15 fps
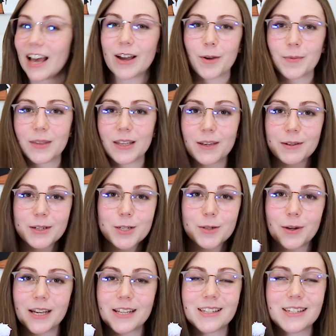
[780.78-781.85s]
hope that you
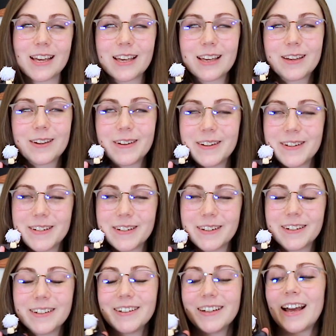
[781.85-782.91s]
enjoyed seeing
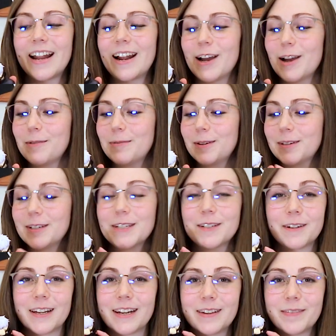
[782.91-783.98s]
Gojo, and I hope you
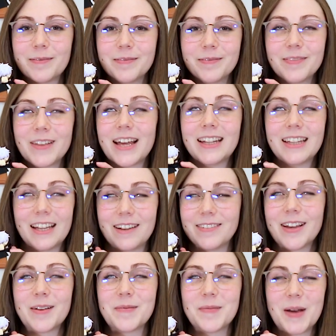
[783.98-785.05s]
enjoyed him and love
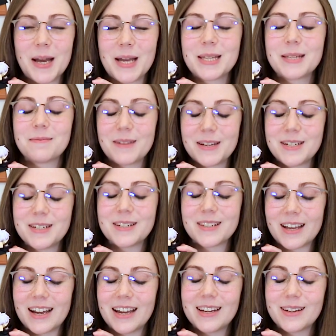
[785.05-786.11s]
him as much as
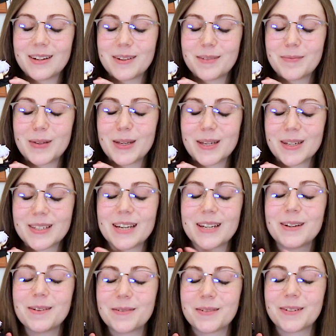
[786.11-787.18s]
I do, because I
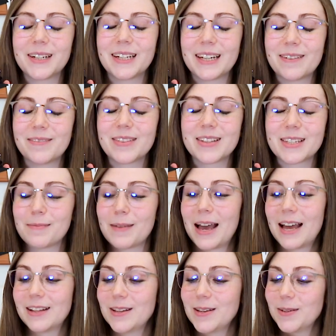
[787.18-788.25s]
truly love this
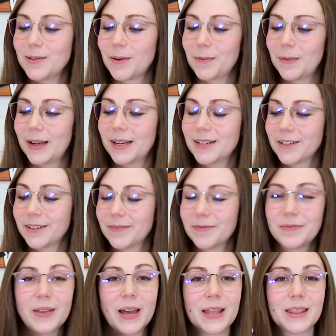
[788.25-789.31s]
man so much.
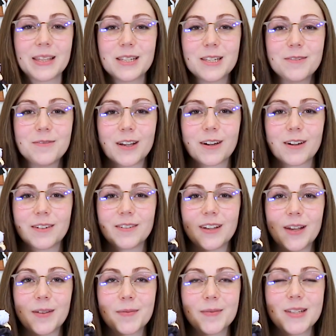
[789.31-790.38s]
And this figure of
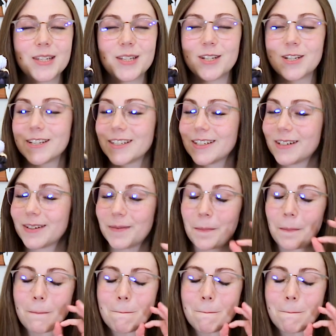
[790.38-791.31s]
him is just